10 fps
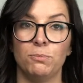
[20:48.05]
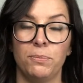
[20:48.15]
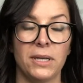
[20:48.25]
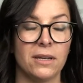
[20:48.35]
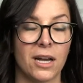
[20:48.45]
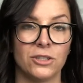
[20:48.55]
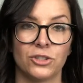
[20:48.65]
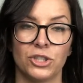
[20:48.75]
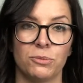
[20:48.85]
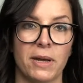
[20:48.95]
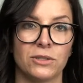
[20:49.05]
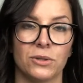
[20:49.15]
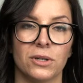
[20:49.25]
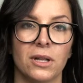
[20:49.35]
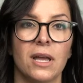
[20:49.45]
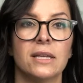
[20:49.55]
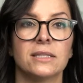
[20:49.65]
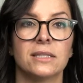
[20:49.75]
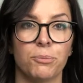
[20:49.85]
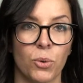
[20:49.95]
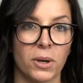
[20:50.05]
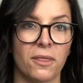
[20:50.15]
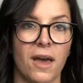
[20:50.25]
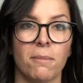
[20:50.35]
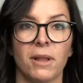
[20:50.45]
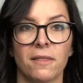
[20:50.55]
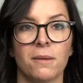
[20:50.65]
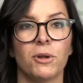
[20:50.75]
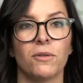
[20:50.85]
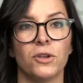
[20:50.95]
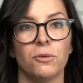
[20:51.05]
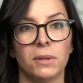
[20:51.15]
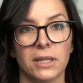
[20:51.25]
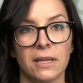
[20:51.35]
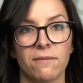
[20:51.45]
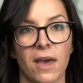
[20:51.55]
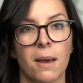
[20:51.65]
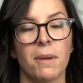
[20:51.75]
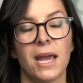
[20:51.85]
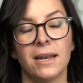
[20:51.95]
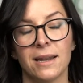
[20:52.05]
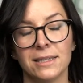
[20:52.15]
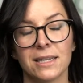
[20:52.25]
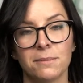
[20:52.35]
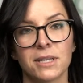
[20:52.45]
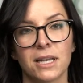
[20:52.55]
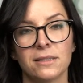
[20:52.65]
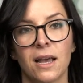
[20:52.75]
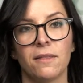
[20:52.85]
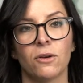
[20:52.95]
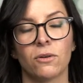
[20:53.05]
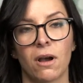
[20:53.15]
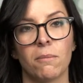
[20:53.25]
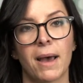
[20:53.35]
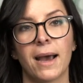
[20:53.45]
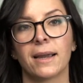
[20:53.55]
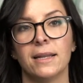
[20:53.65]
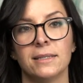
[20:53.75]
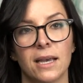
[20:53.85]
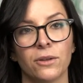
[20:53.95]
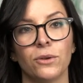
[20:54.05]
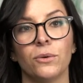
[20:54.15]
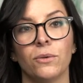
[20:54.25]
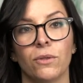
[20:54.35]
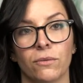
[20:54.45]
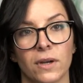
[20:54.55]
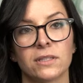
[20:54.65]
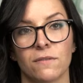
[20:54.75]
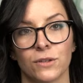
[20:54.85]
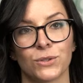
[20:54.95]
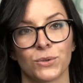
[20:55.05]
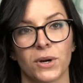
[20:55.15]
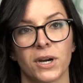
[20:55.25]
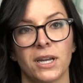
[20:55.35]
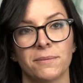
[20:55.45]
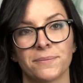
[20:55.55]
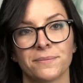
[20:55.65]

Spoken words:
be non-judgmental, support them, let them know that you believe them, and 9 times out of 10, they'll come back and tell you the rest of the story.